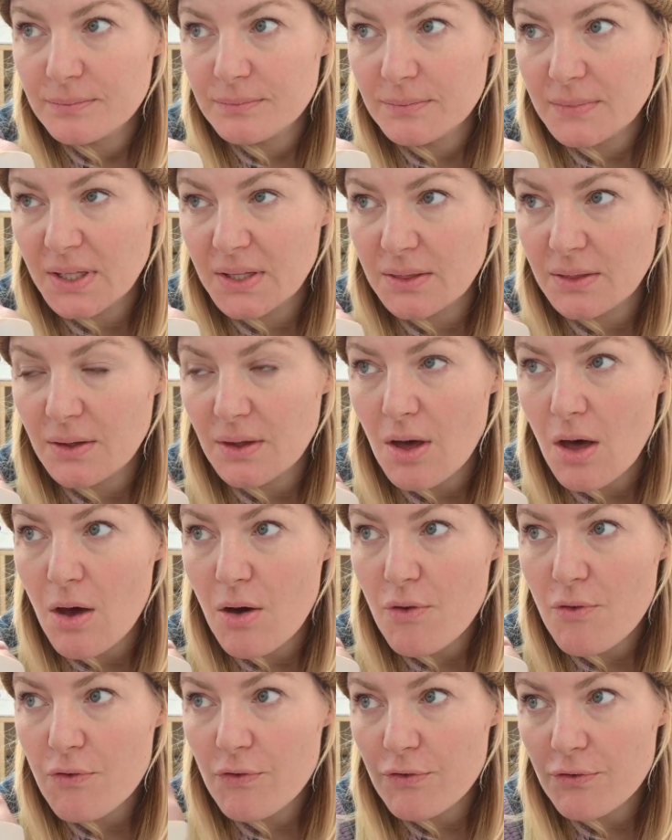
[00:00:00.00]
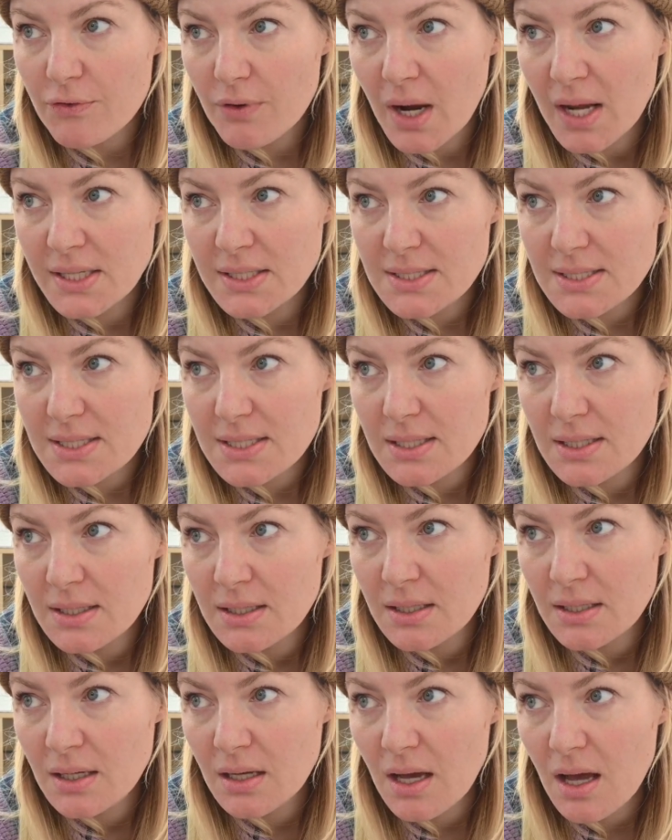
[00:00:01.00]
in the front
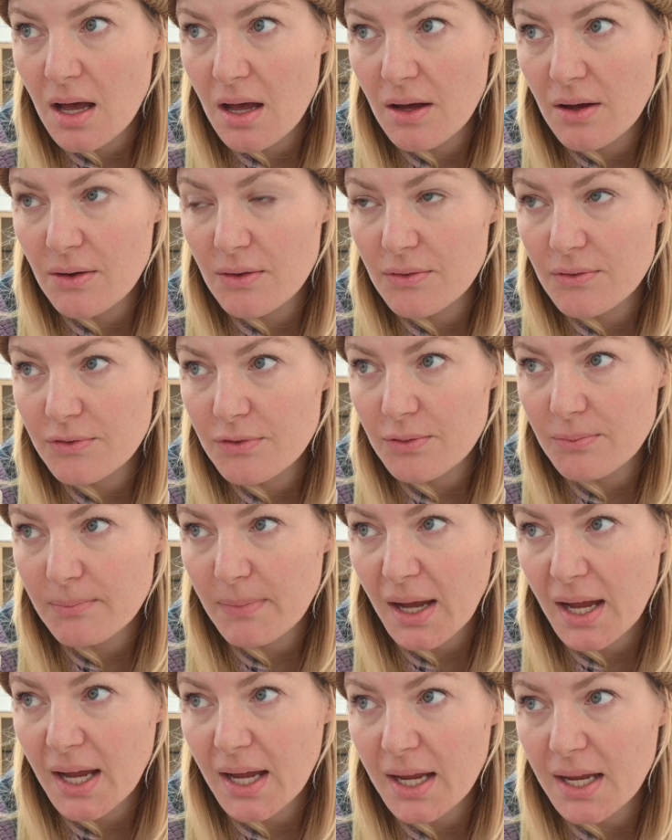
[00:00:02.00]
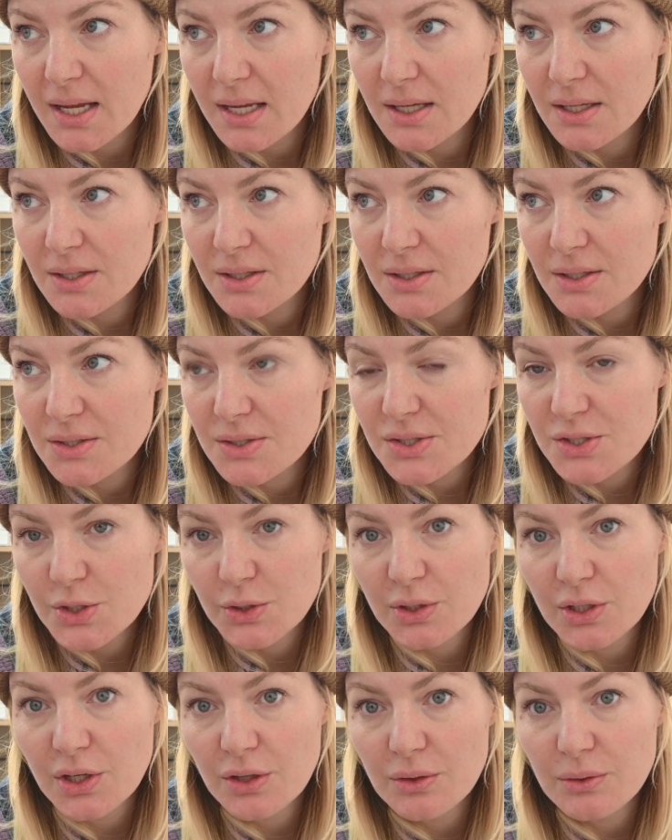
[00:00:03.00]
of my
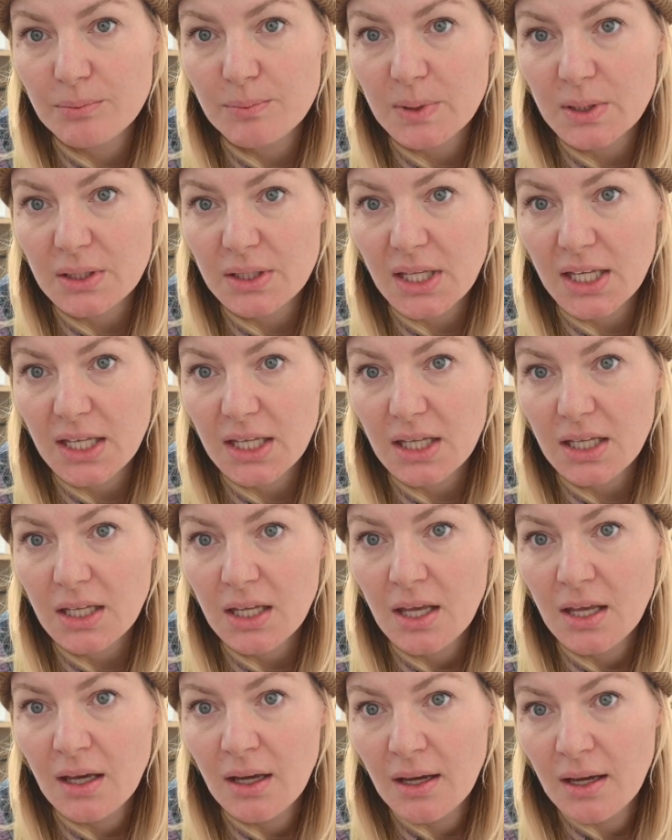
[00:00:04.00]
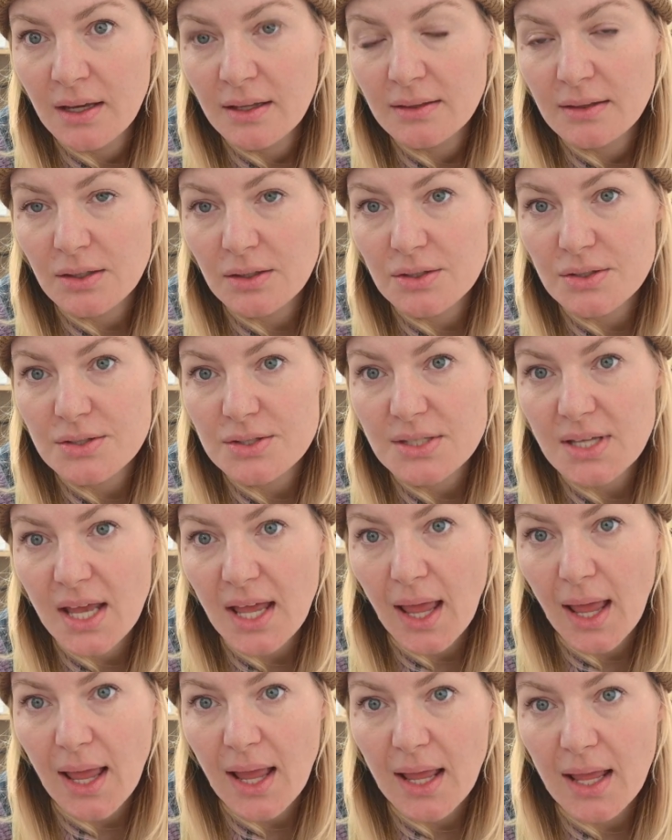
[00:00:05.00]
studio building, there's
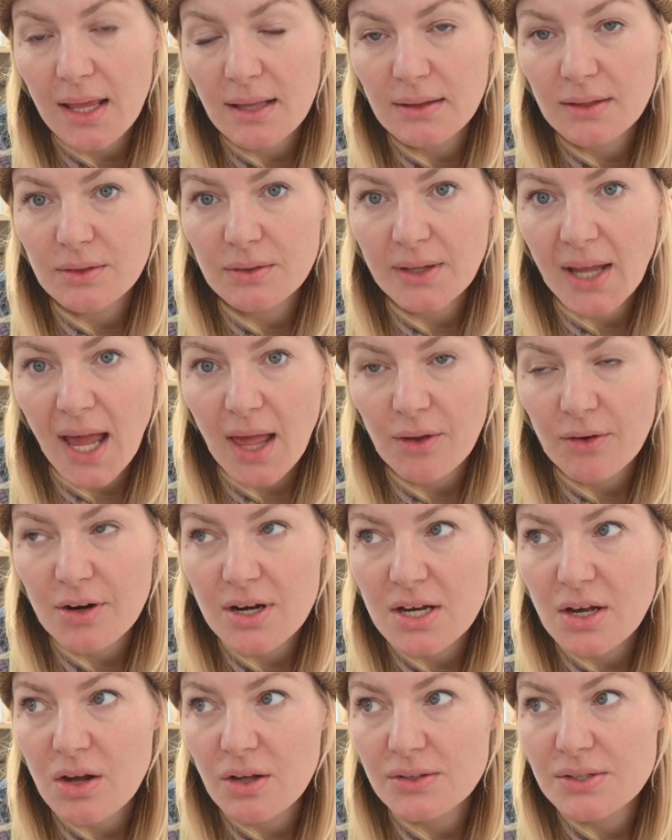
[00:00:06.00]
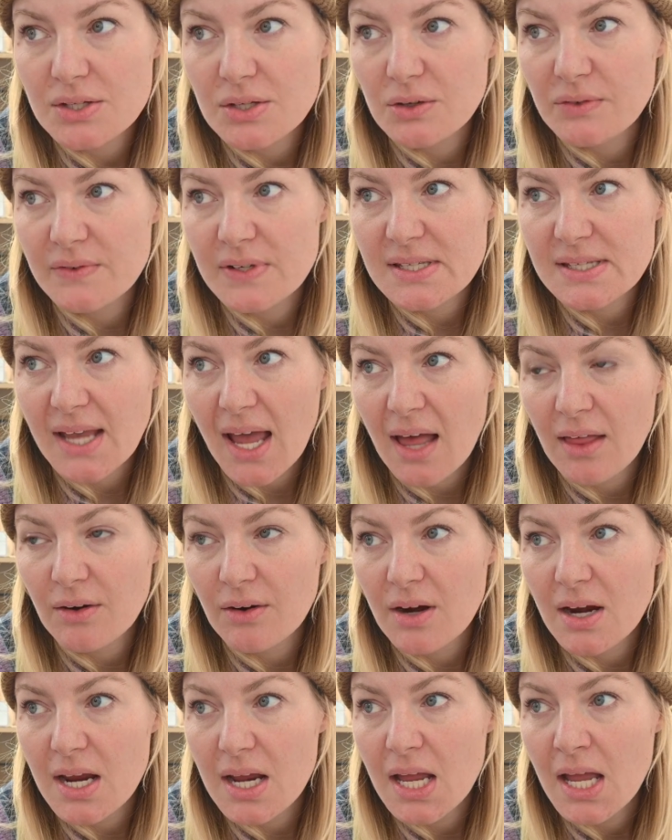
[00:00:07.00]
a little gallery called Surface
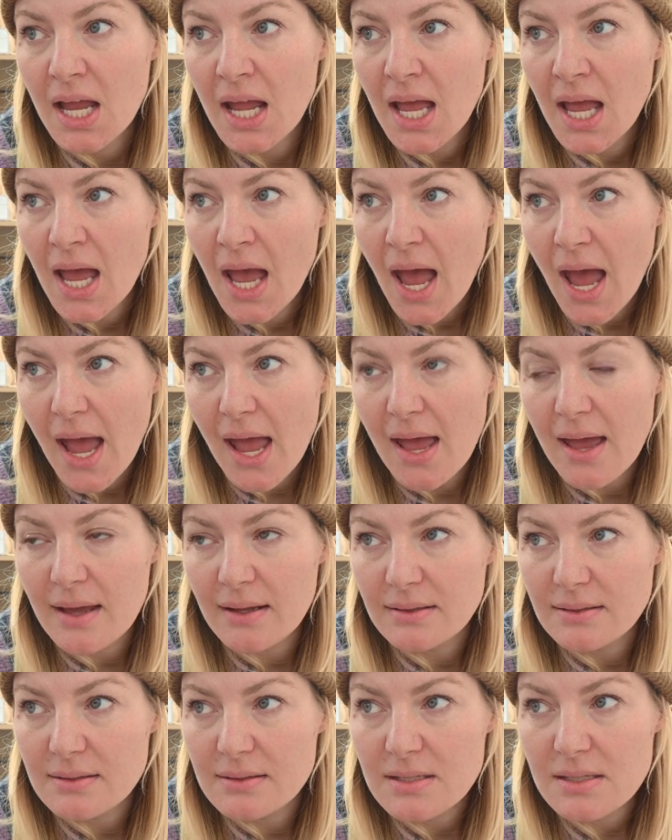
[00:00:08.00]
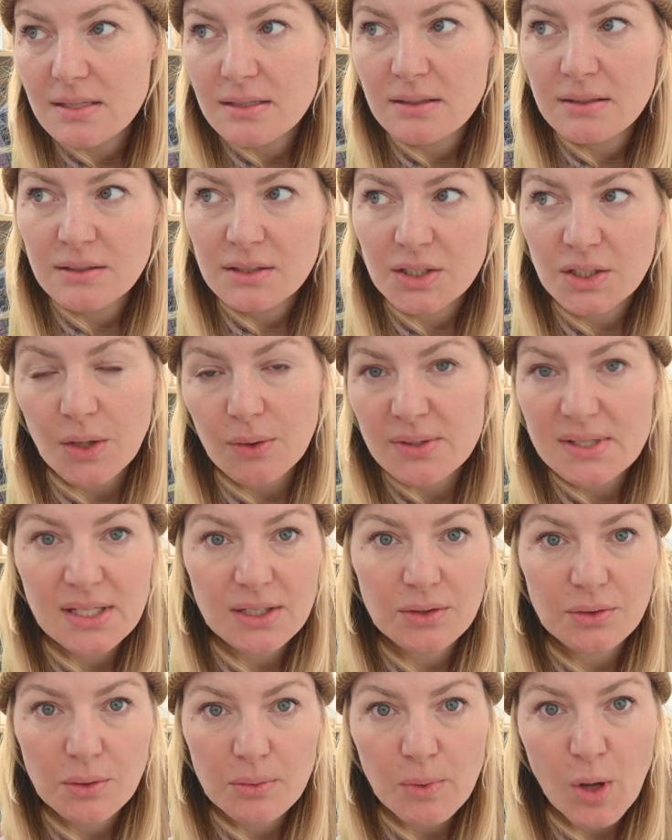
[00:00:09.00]
Gallery, and you know, it's like
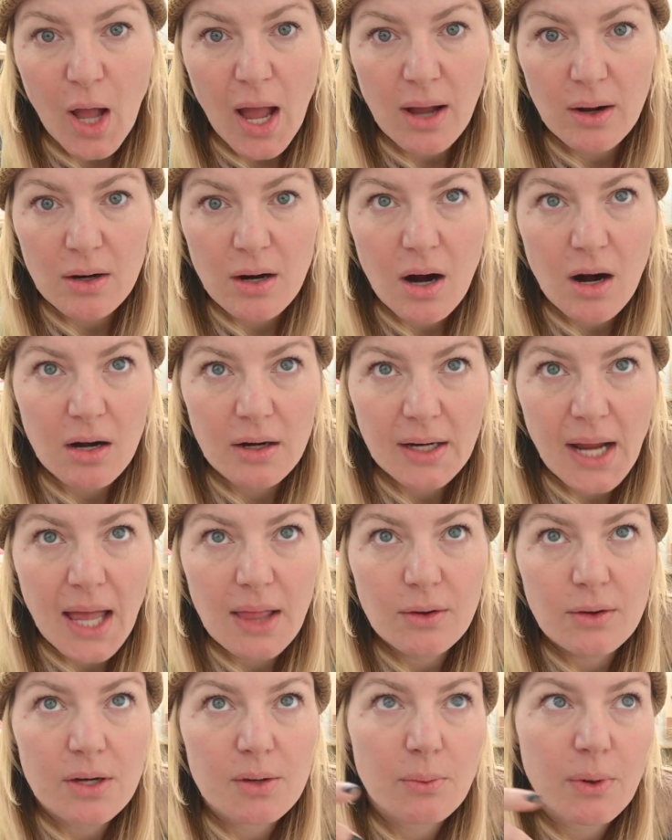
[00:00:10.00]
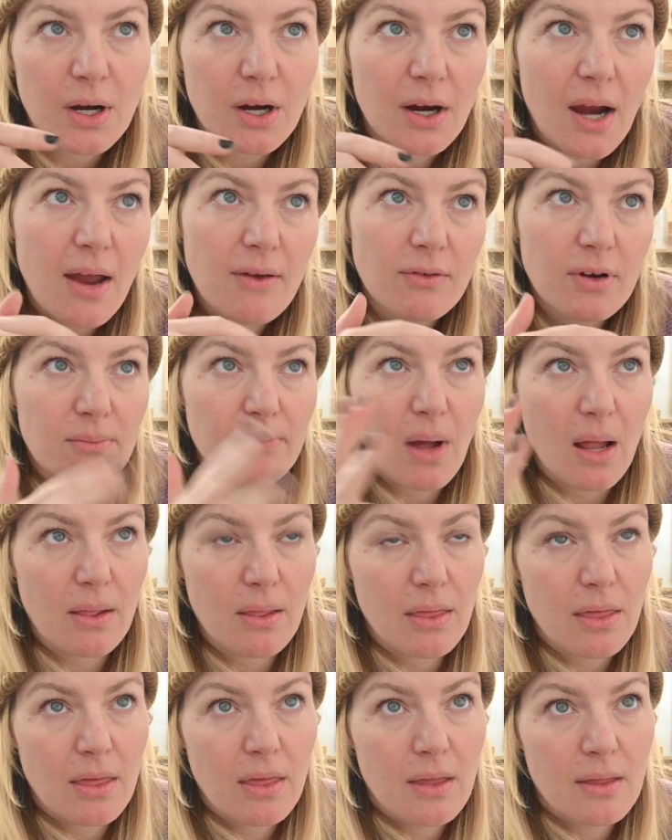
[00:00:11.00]
a normal art gallery where every
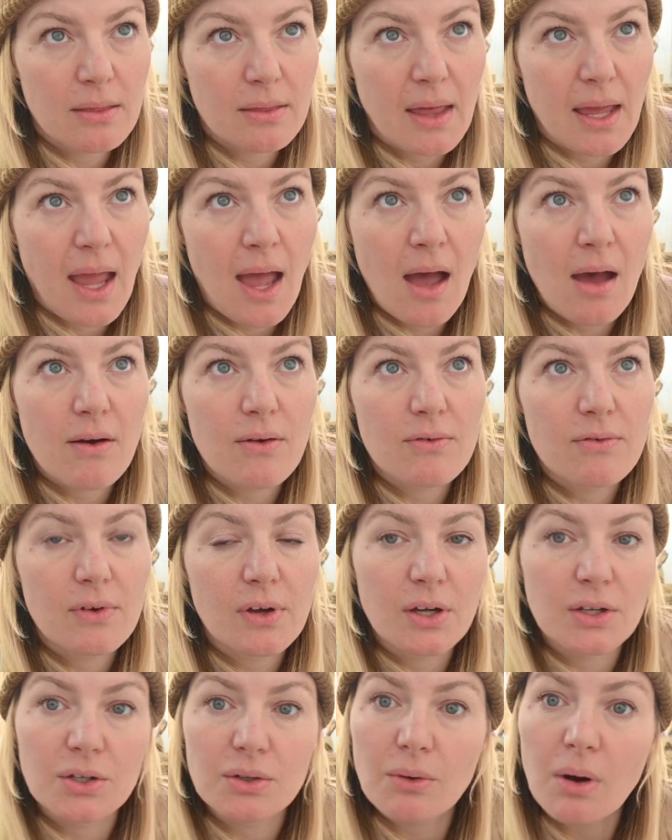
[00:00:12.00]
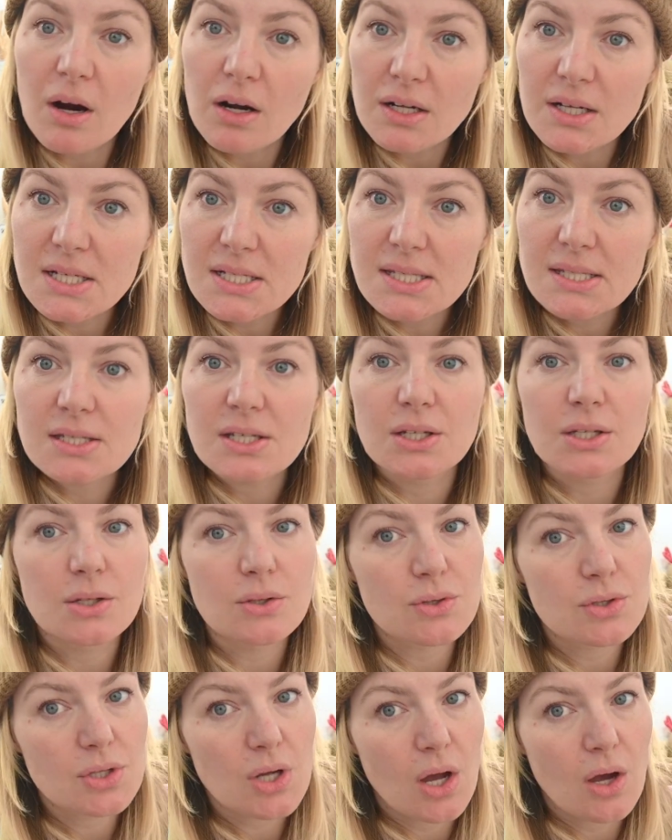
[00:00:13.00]
month they have a new artist, a
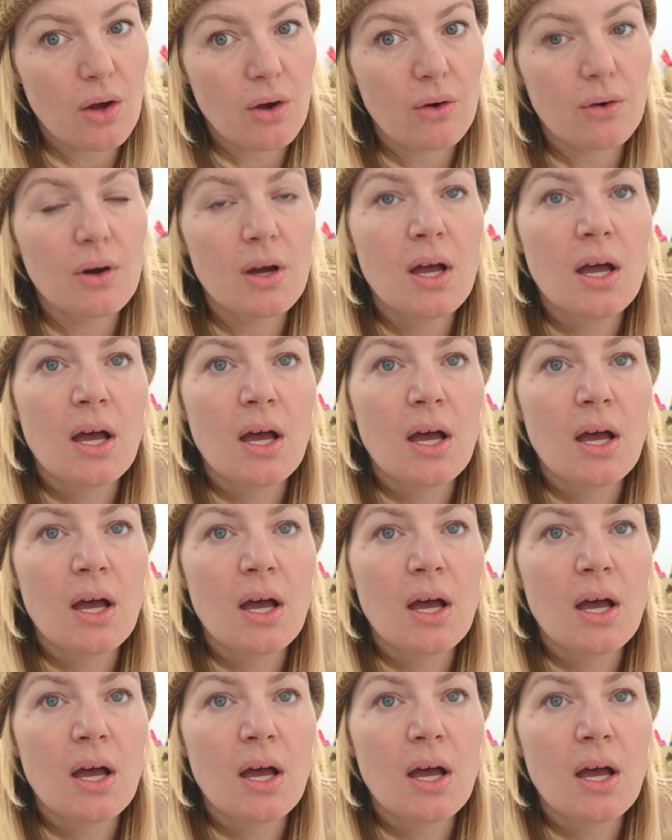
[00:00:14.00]
new show,